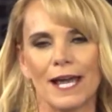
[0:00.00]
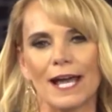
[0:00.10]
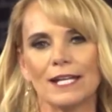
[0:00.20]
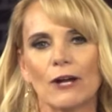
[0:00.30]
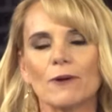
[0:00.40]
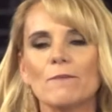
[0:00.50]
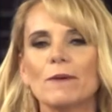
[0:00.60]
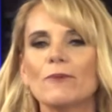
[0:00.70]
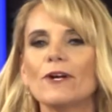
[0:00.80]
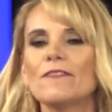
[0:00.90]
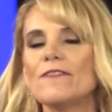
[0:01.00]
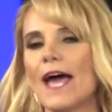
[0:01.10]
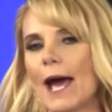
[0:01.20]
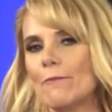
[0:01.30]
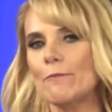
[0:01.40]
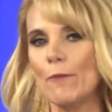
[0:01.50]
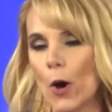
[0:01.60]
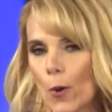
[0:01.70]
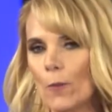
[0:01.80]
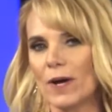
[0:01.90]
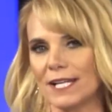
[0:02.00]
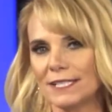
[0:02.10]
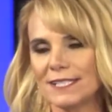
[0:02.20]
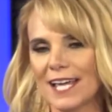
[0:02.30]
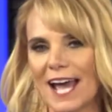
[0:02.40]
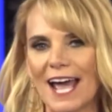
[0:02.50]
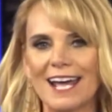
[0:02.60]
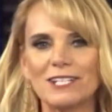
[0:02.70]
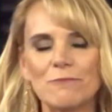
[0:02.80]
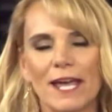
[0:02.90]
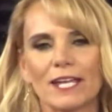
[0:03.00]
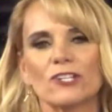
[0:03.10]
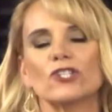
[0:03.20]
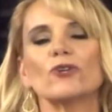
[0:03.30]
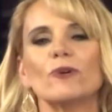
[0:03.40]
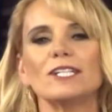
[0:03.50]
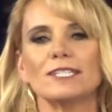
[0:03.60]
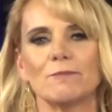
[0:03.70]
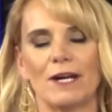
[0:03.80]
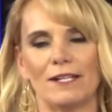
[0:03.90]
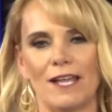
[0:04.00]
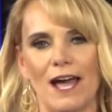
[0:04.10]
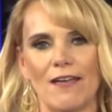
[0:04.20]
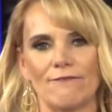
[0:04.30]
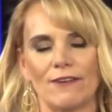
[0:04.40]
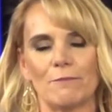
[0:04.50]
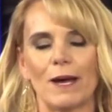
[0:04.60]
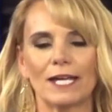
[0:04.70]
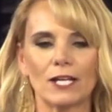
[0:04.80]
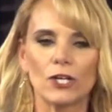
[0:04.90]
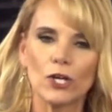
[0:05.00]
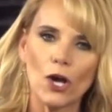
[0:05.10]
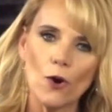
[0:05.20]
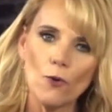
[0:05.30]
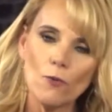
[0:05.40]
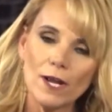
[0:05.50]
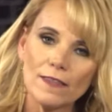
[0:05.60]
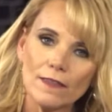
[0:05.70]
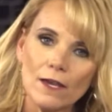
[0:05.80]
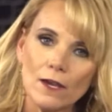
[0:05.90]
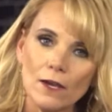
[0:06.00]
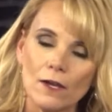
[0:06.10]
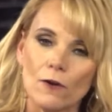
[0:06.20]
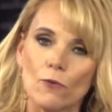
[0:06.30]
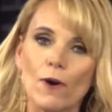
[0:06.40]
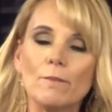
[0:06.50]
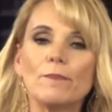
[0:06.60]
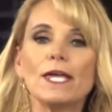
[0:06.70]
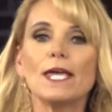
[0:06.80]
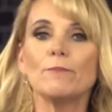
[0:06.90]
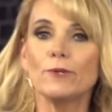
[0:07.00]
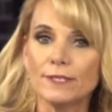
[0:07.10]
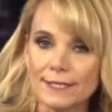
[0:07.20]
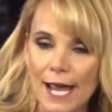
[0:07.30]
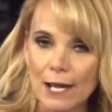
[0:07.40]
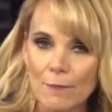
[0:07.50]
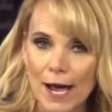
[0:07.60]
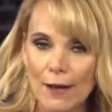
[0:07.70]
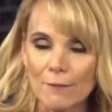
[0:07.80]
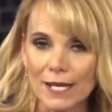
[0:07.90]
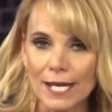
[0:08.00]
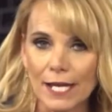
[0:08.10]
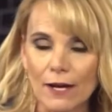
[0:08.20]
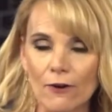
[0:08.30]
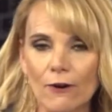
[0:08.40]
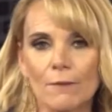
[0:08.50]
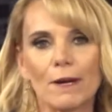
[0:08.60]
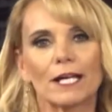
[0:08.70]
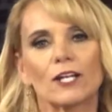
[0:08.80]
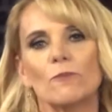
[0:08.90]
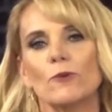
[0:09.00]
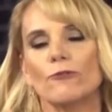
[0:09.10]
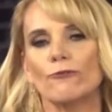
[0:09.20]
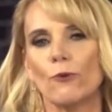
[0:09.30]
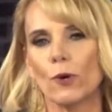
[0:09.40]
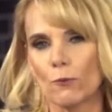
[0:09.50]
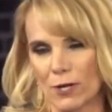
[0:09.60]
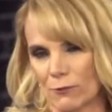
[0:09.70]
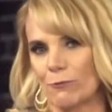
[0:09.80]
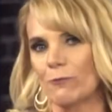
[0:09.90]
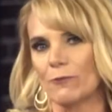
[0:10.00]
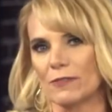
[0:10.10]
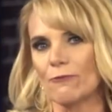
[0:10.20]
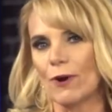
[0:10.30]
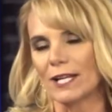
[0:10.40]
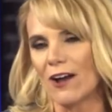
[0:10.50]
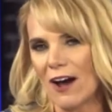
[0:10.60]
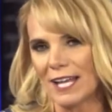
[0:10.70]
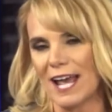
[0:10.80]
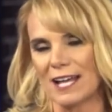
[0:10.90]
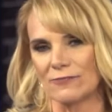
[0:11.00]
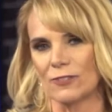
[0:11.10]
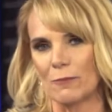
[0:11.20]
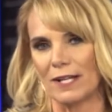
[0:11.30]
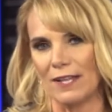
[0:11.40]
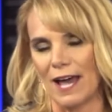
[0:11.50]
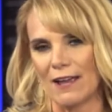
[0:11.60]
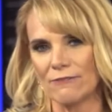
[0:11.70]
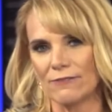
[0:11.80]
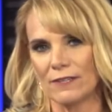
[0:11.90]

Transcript: And I remember at that moment, I had to make a choice in my life. Am I going to go with what people say about me, or am I going to move forward with what God has for my life?